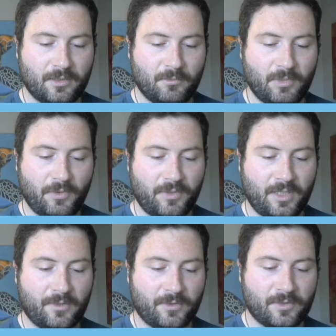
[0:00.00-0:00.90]
in both
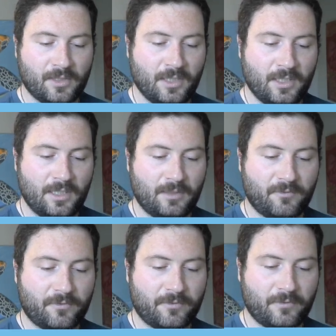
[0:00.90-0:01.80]
ears.
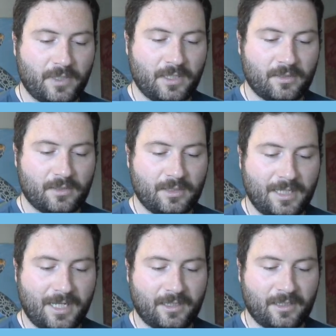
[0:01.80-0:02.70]
Frank's
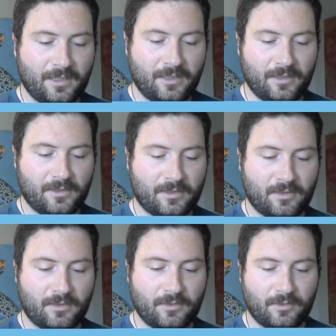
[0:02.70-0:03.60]
neck is
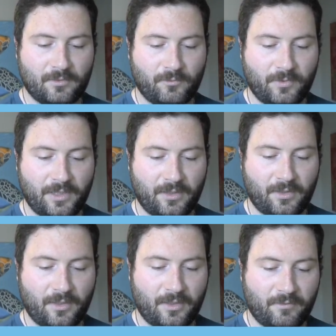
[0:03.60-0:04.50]
the width
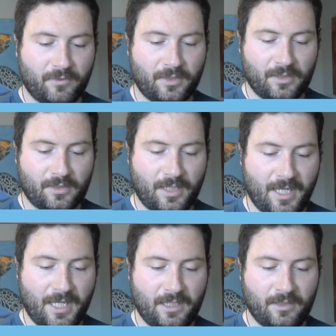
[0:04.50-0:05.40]
of his
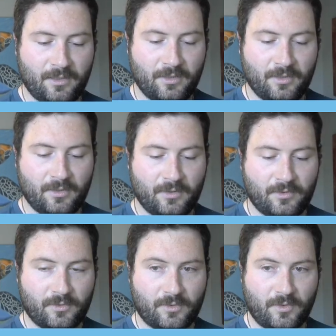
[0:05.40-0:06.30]
head.
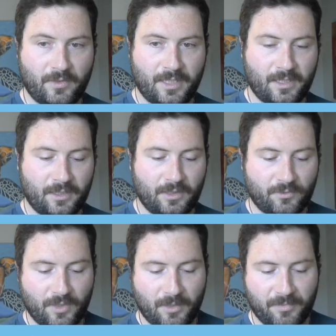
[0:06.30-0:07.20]
So go ahead and
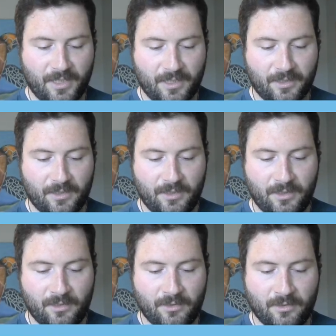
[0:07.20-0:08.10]
drop that
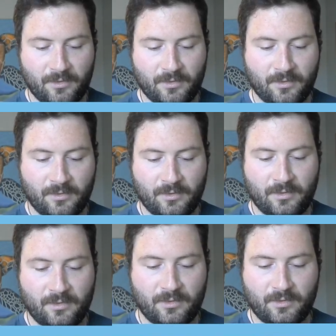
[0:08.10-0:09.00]
in.
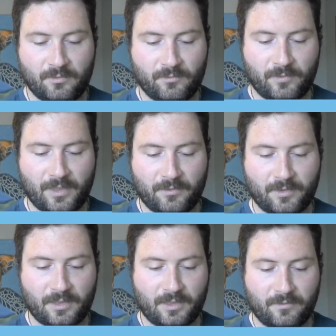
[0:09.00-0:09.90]
Round
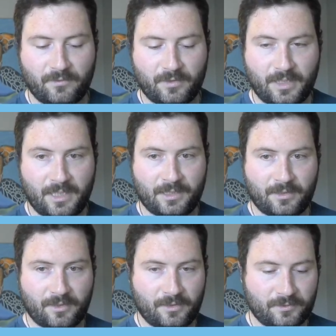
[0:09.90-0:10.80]
off that.